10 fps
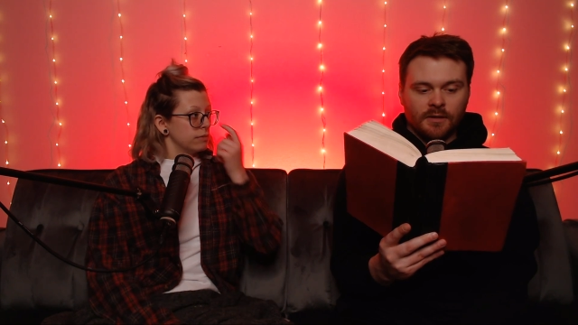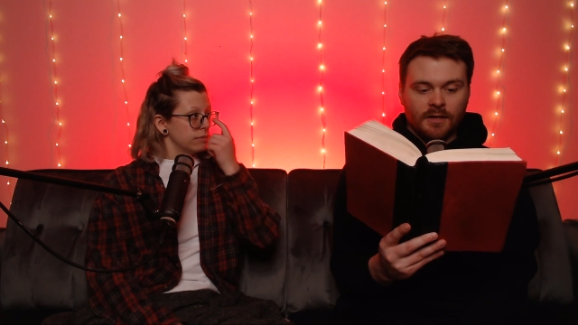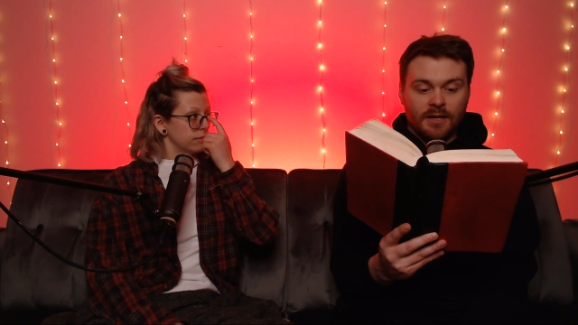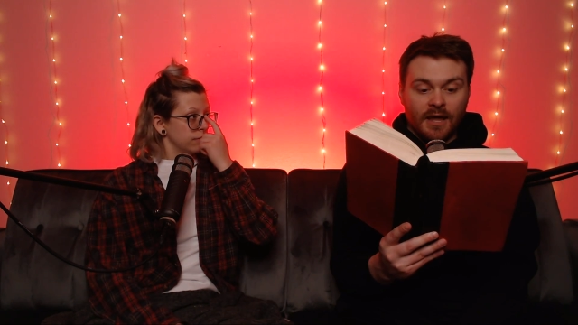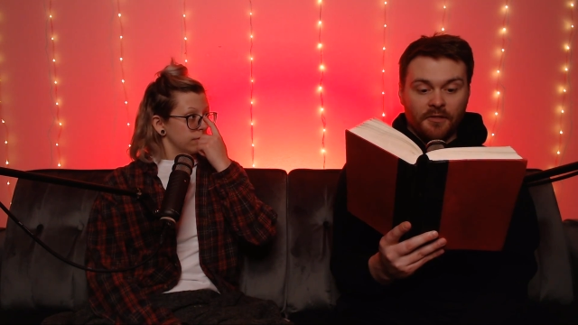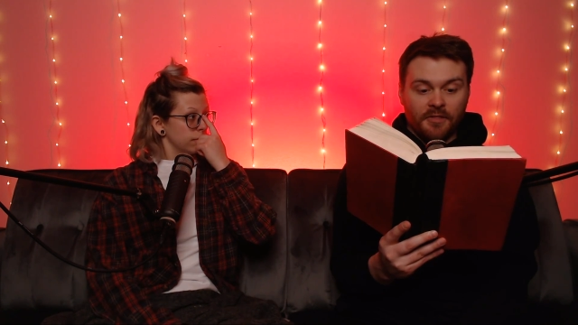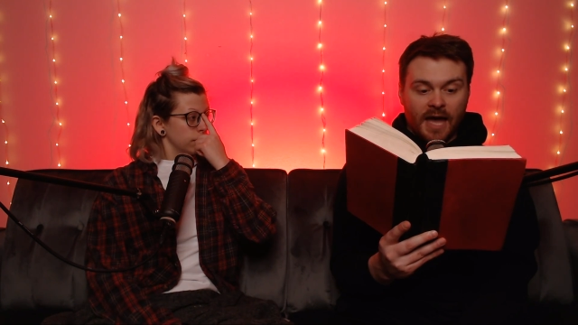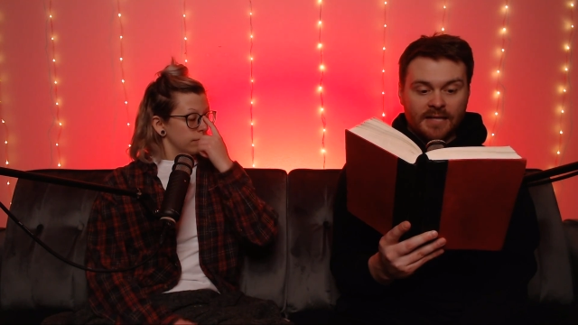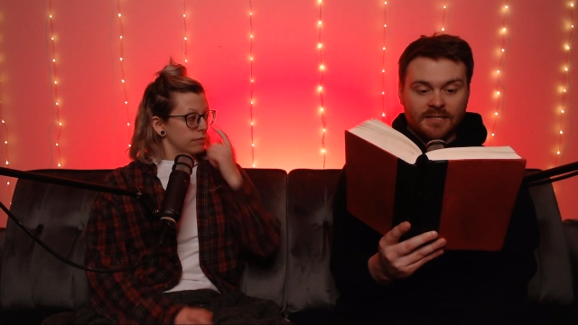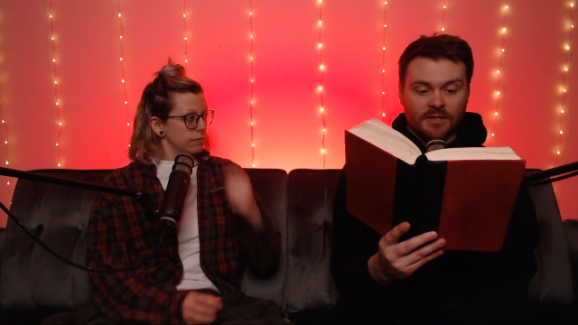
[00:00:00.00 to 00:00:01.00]
Speaker 1: "Now
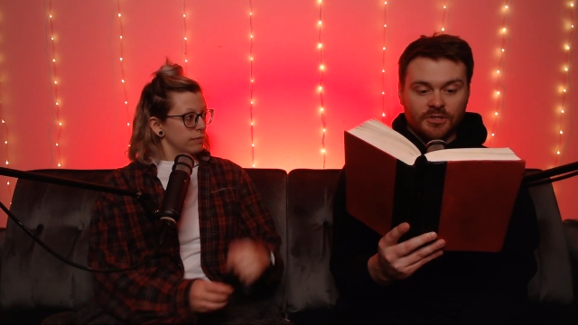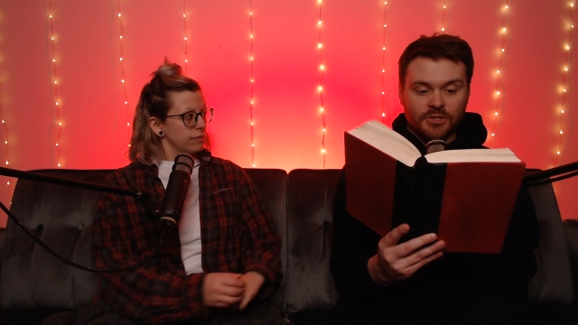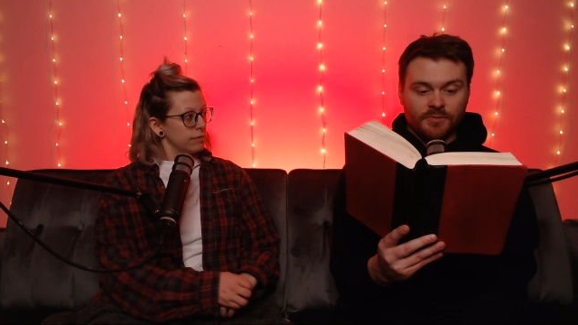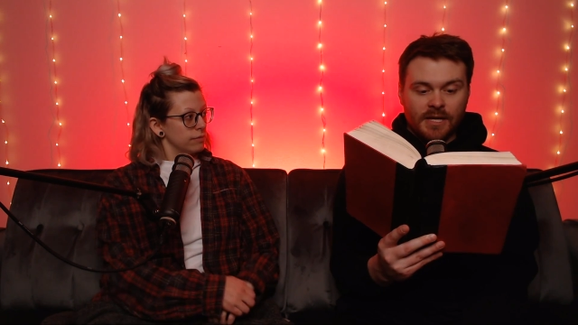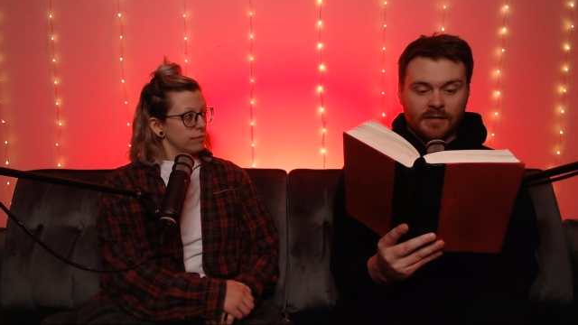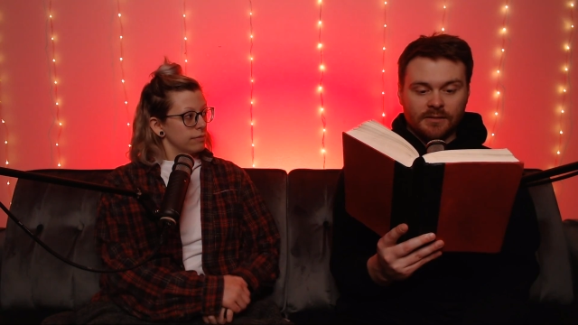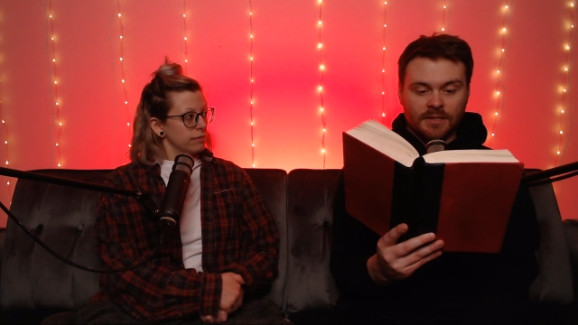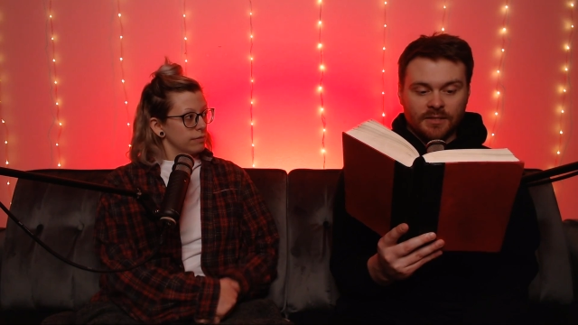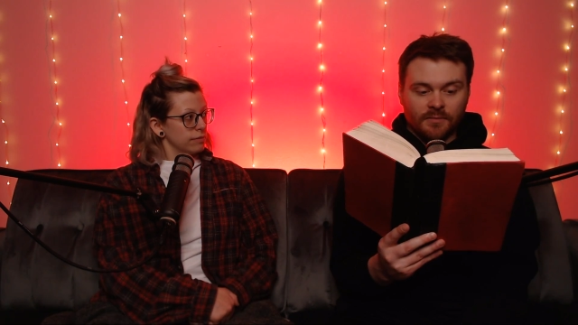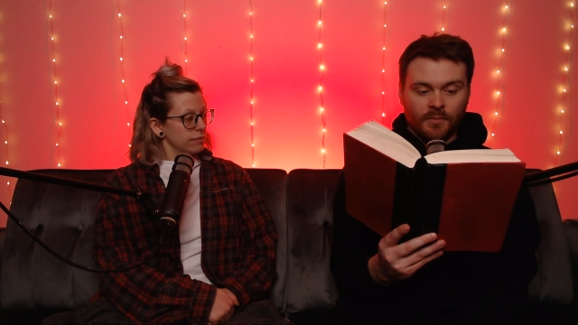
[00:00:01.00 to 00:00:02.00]
that's a treat. Is
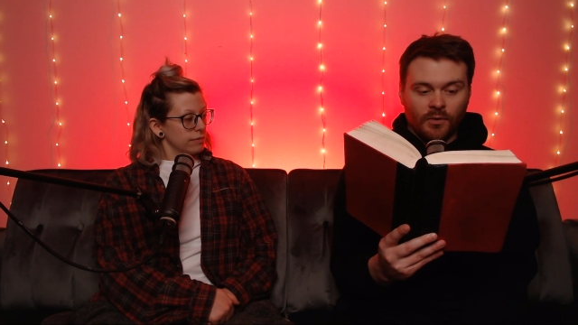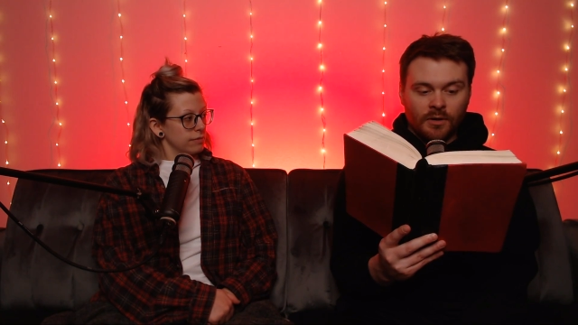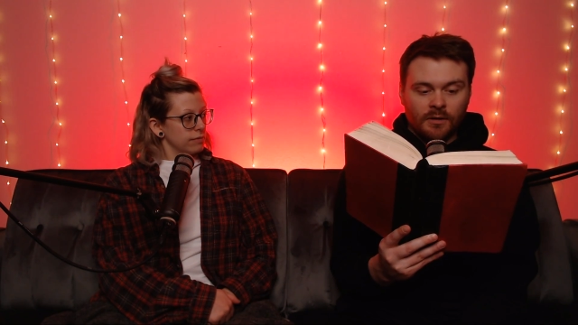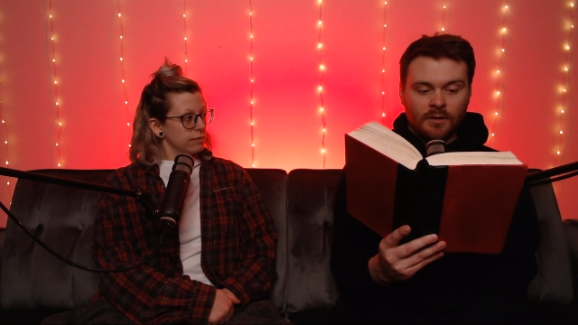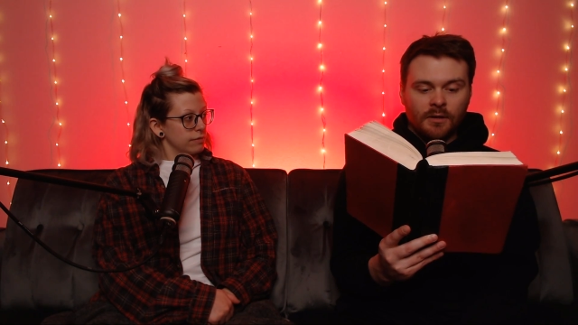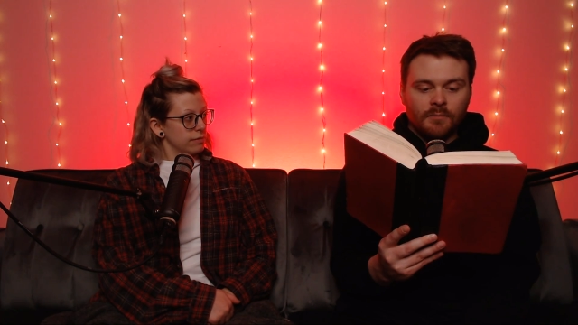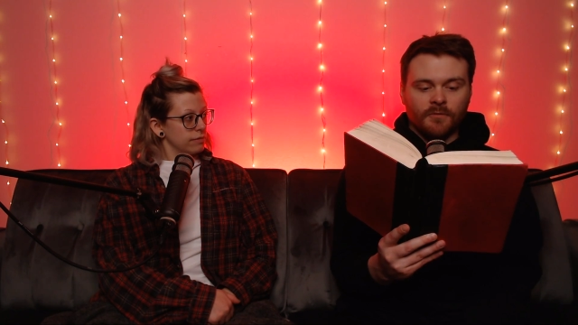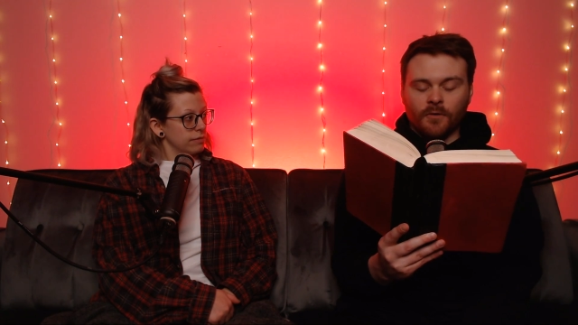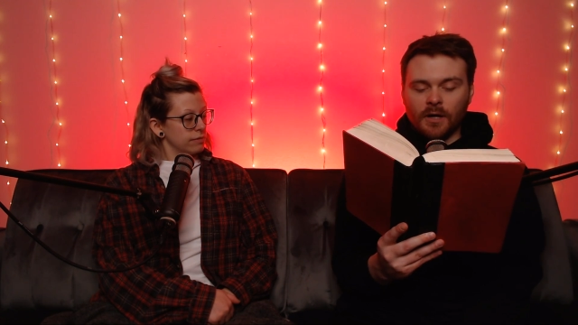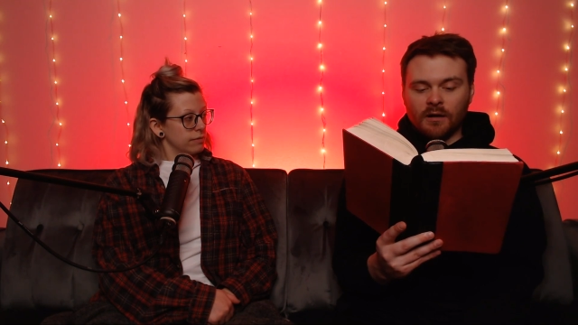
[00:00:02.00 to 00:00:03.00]
there more?"
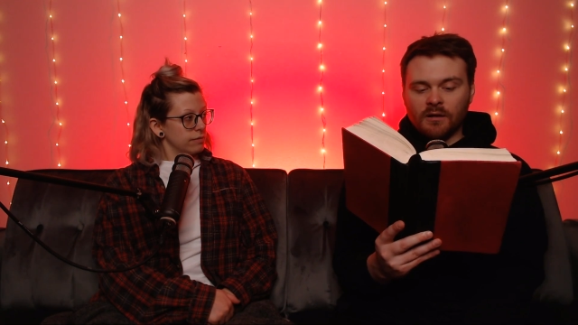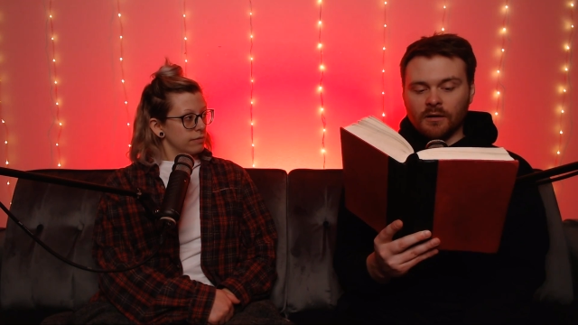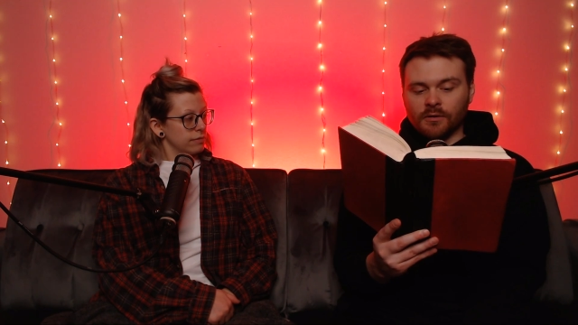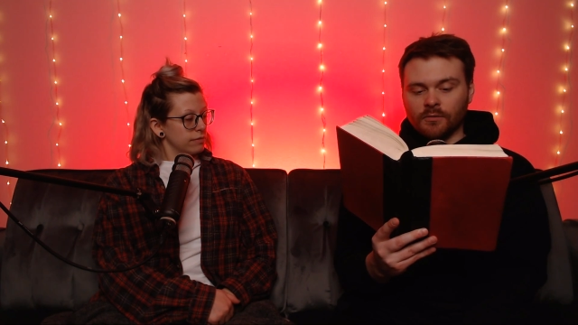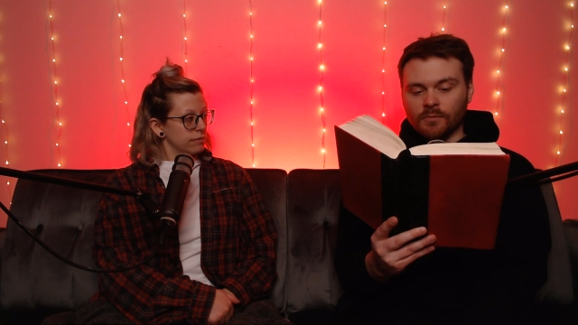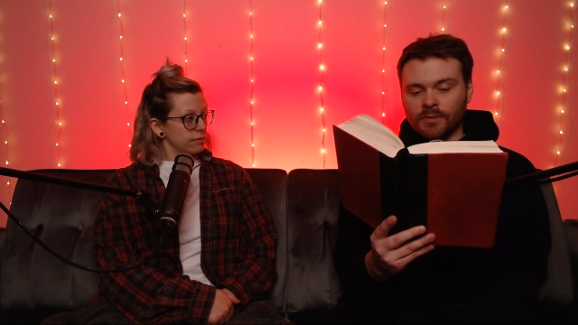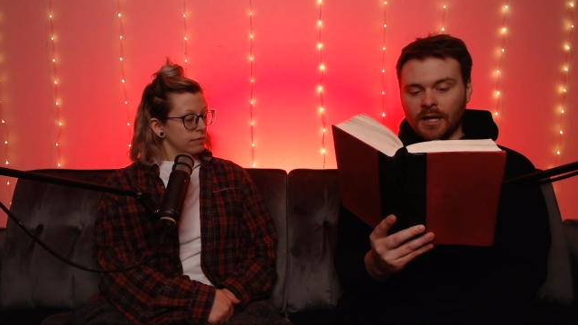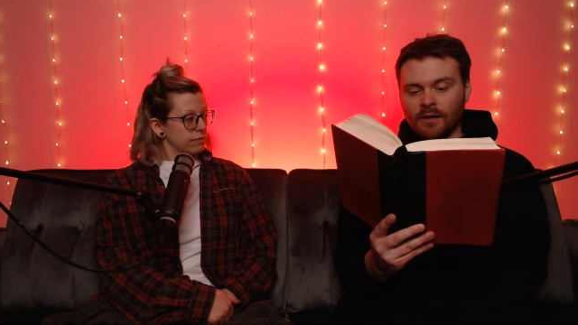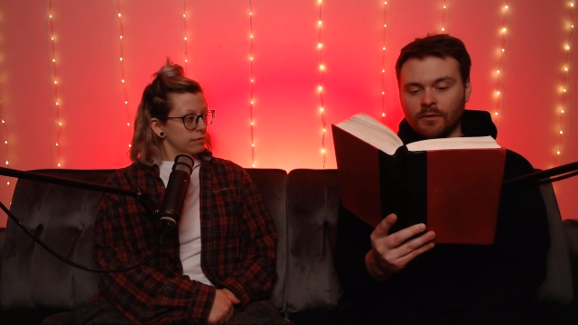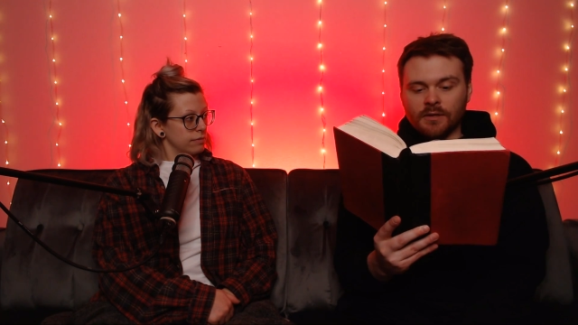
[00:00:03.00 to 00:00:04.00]
Before Eragon could reply,
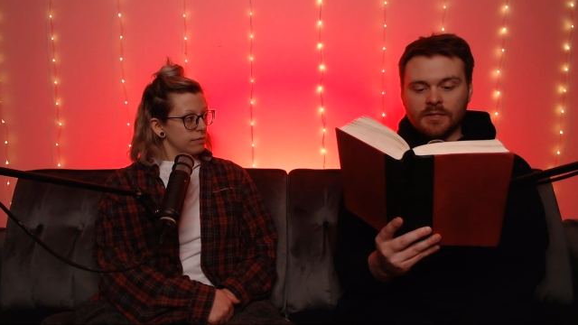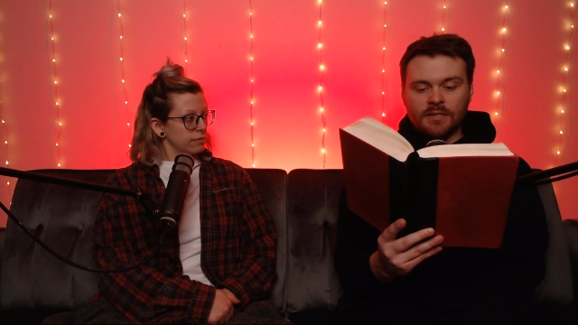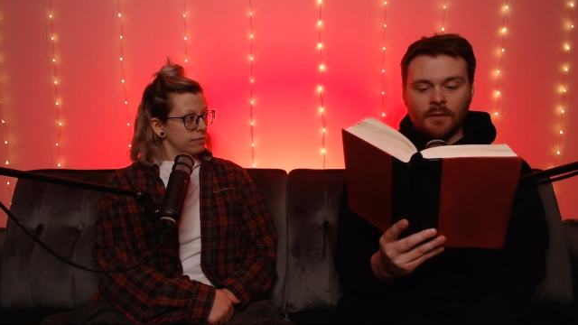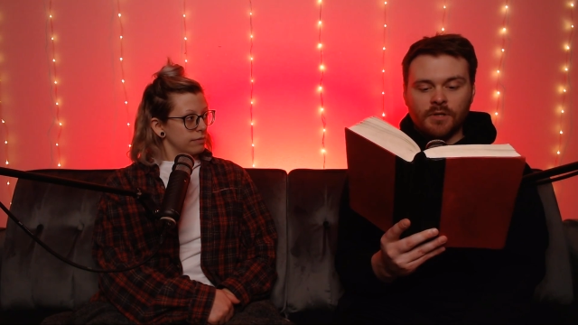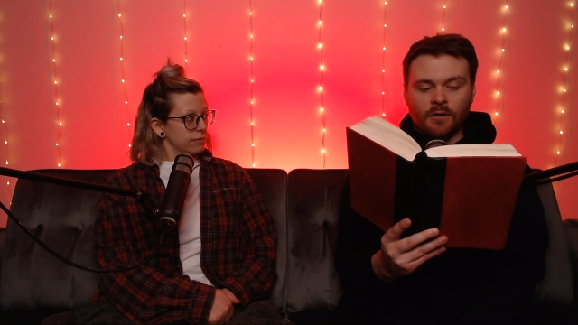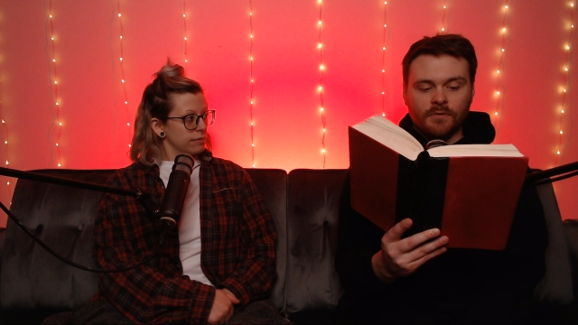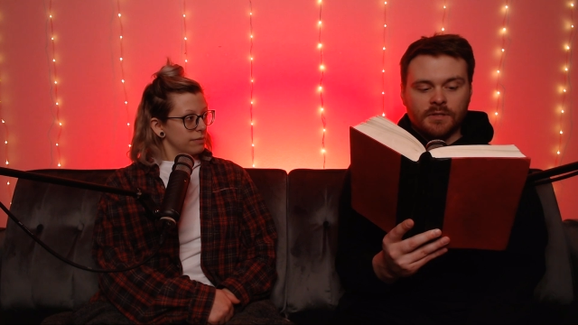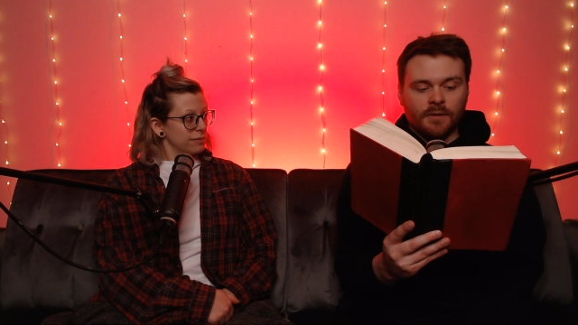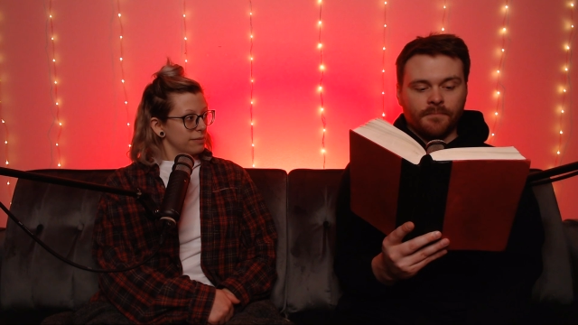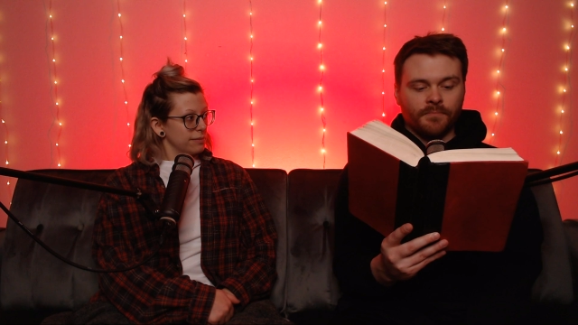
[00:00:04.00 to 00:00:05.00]
Orik stomped over to
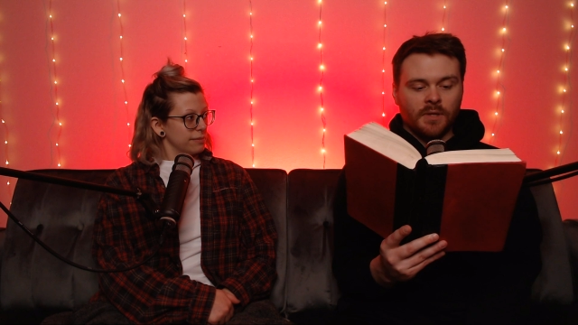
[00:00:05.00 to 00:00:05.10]
them.